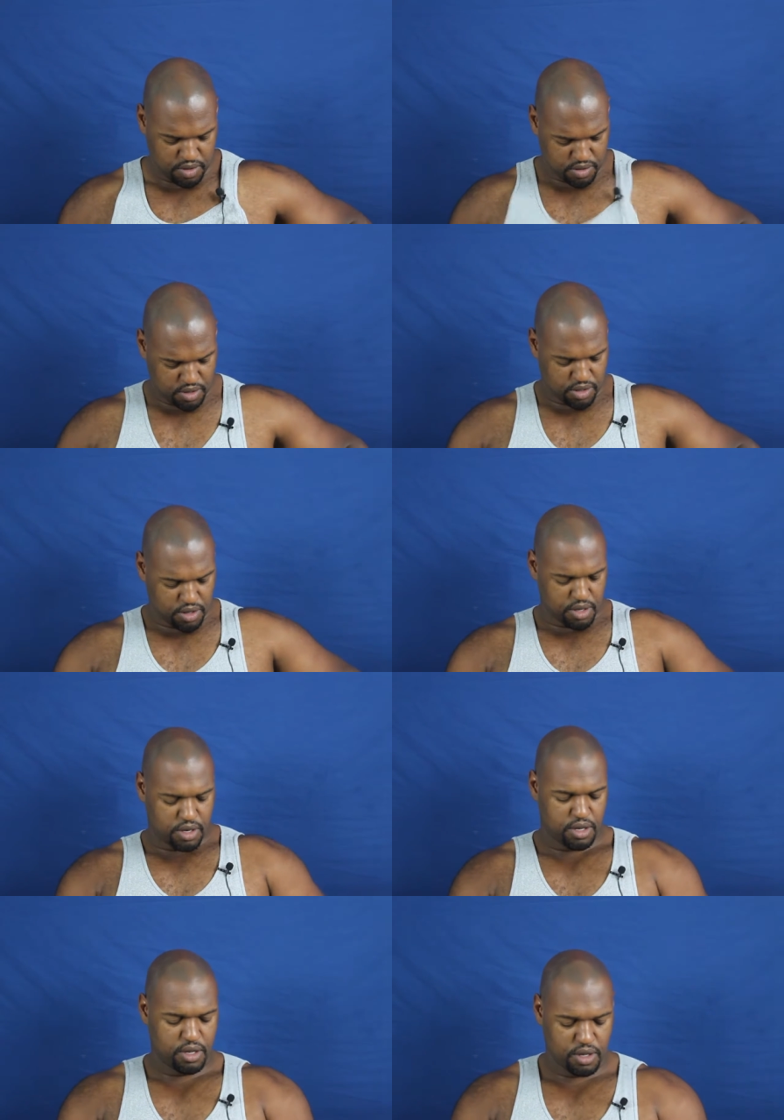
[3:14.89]
So
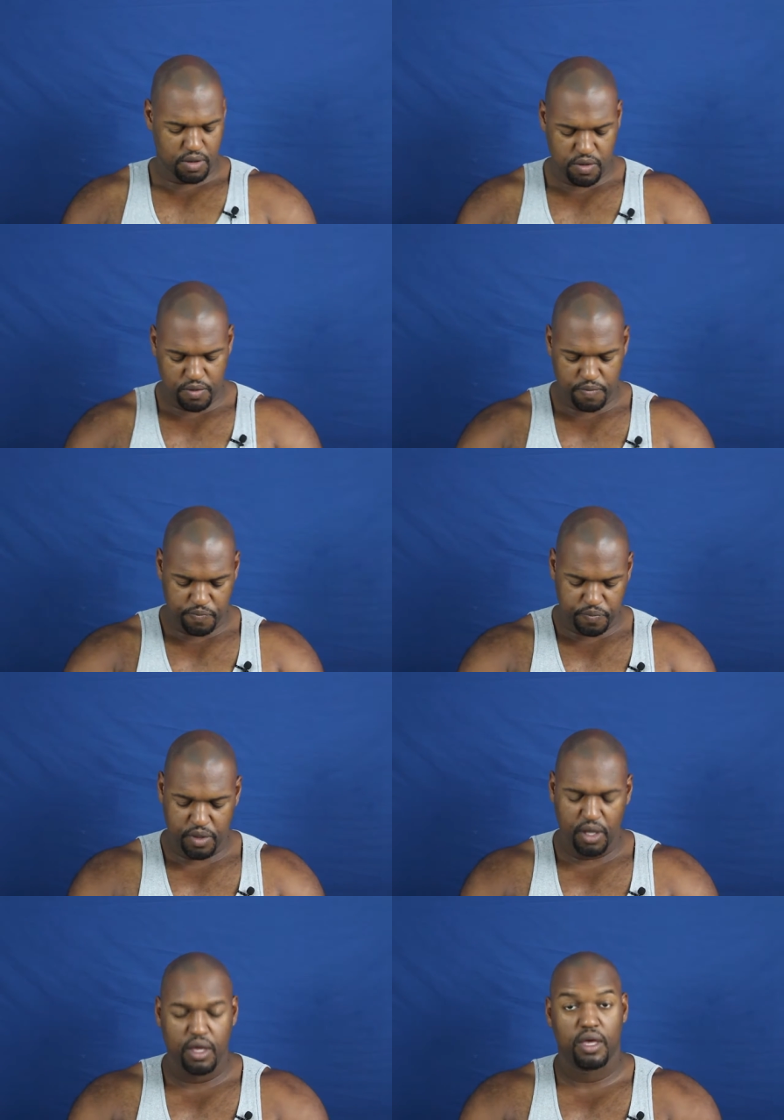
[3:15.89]
then,
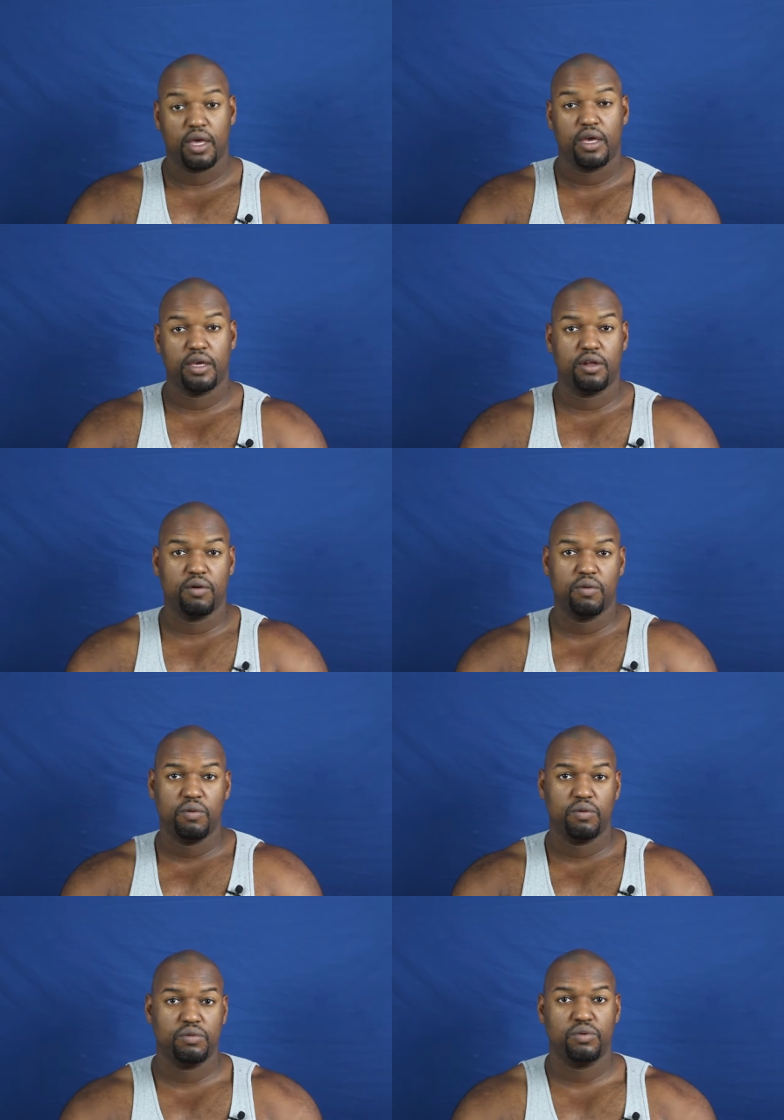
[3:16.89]
you know,
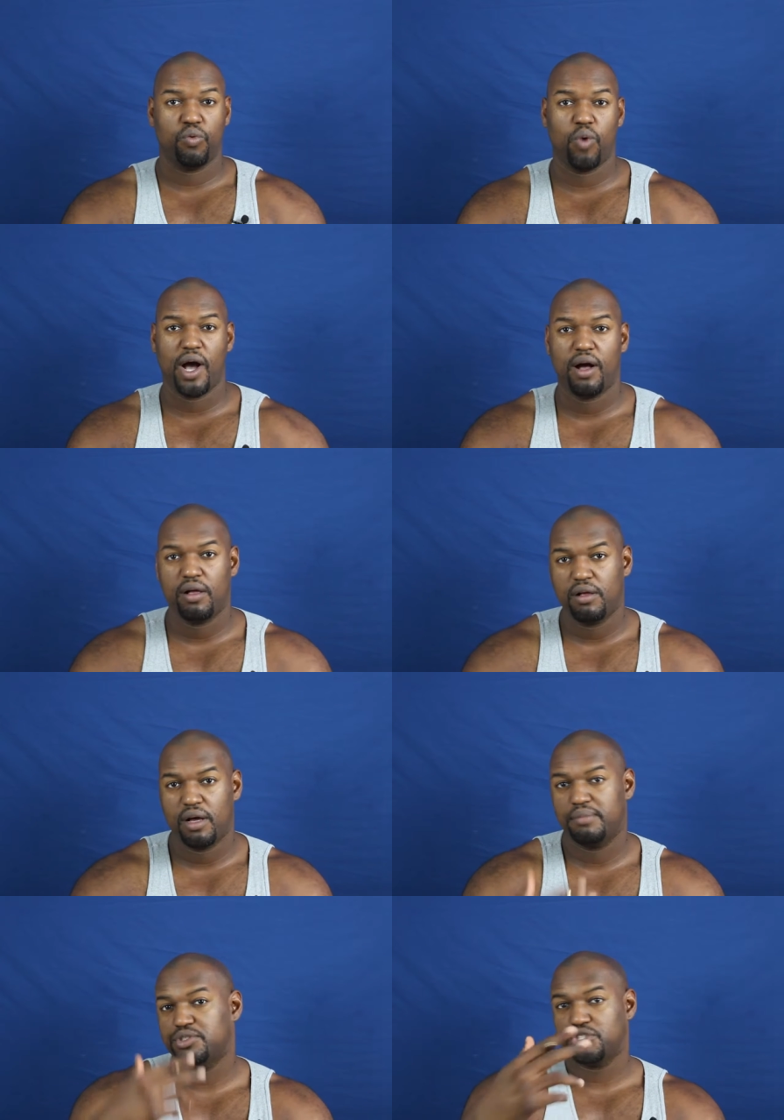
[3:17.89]
while
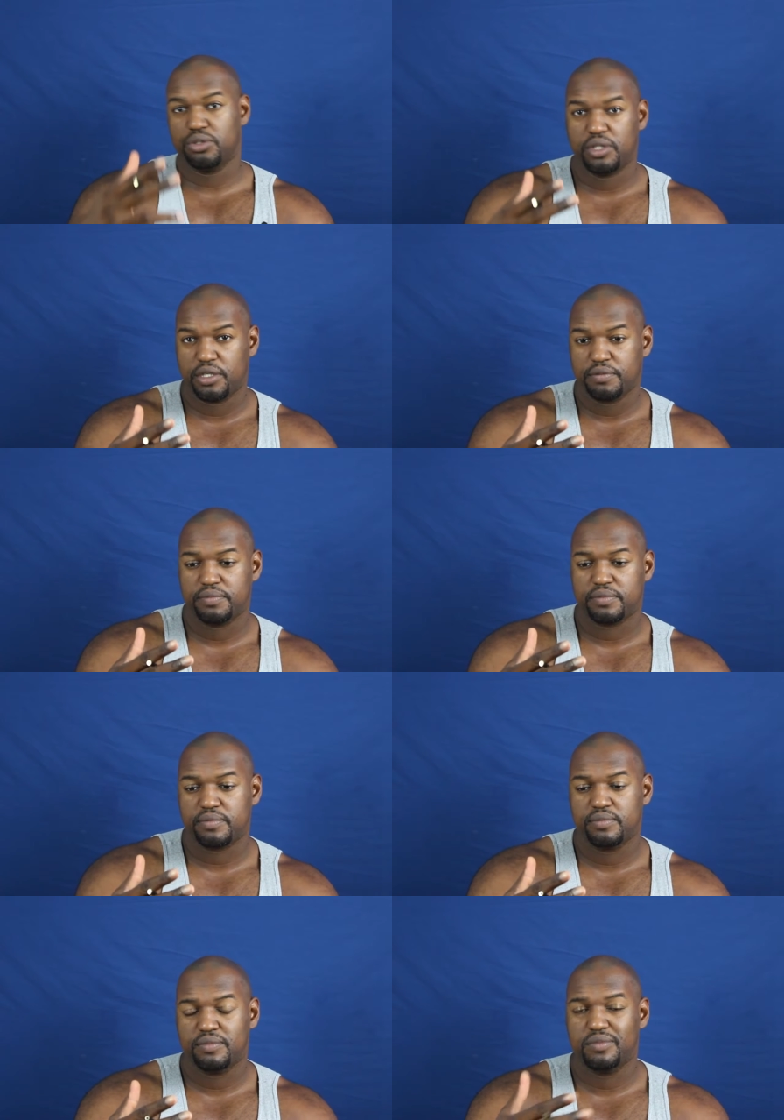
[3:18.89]
I'm shooting,
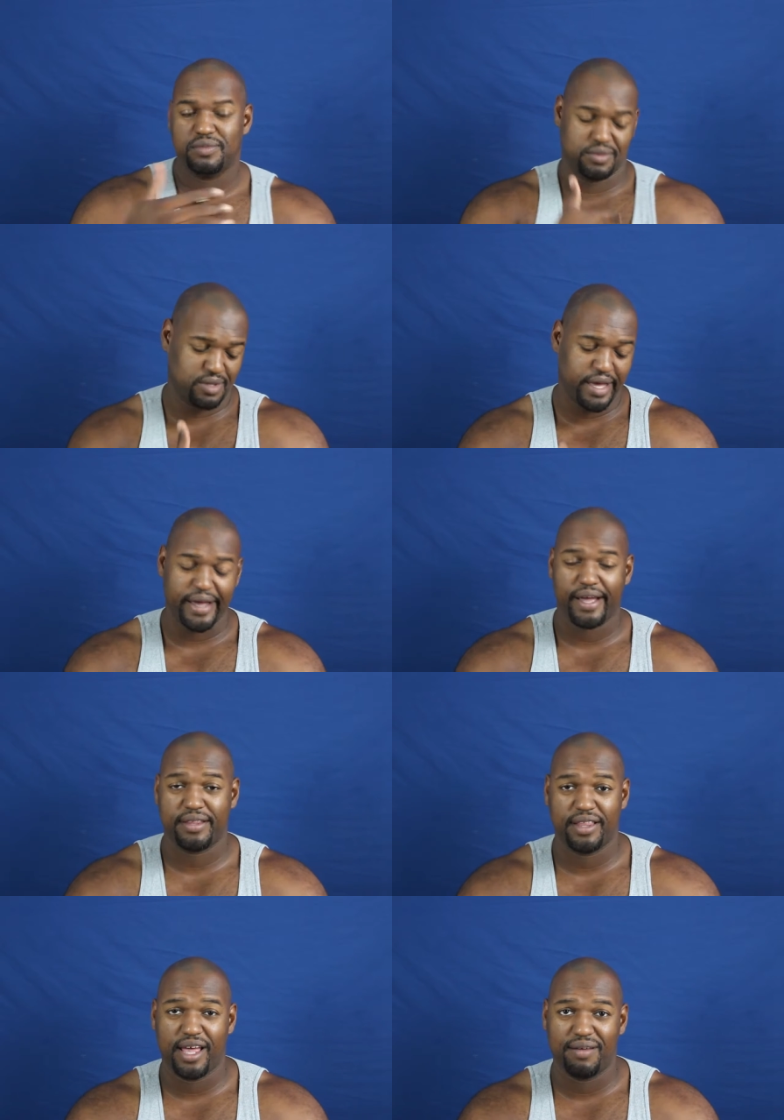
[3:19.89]
now I
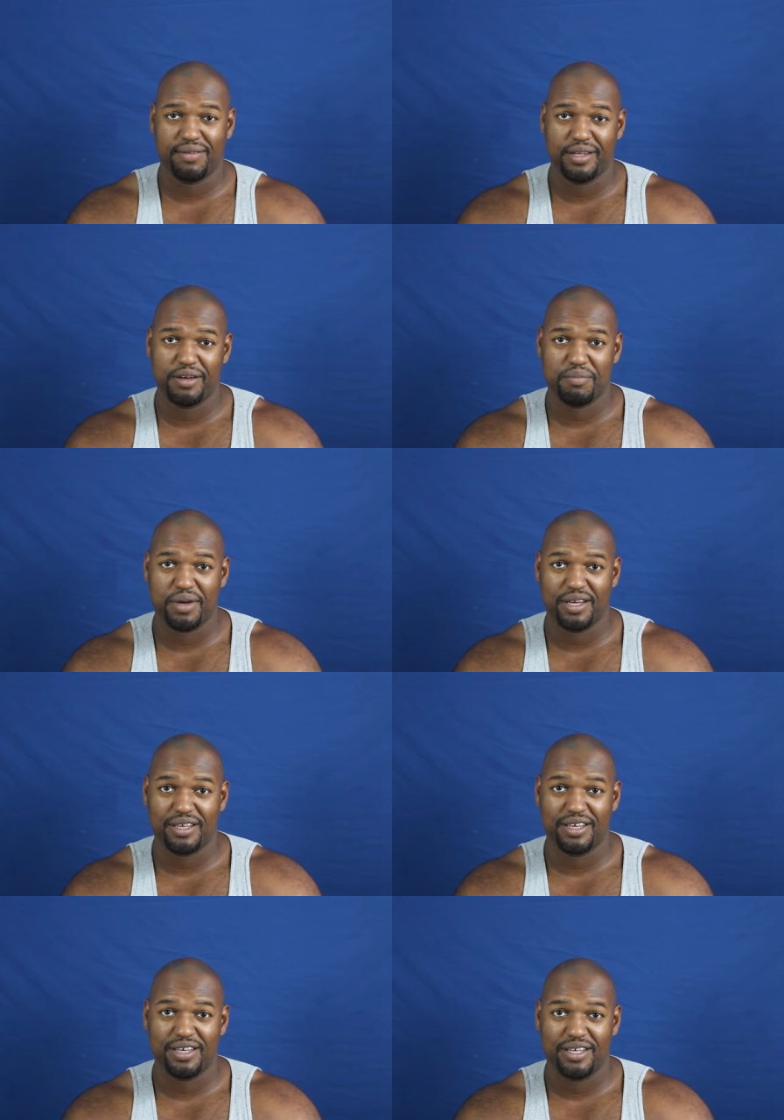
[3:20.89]
got the lavalier mic.